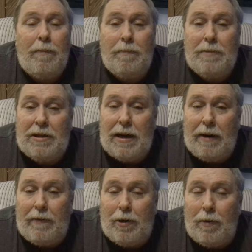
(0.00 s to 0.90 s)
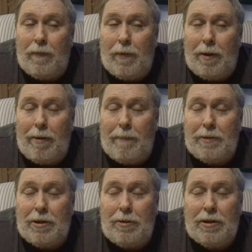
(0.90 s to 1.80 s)
Stay tuned for other
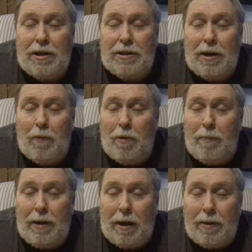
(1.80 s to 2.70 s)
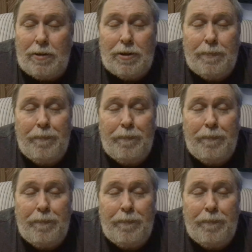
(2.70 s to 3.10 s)
episodes, because there will be others.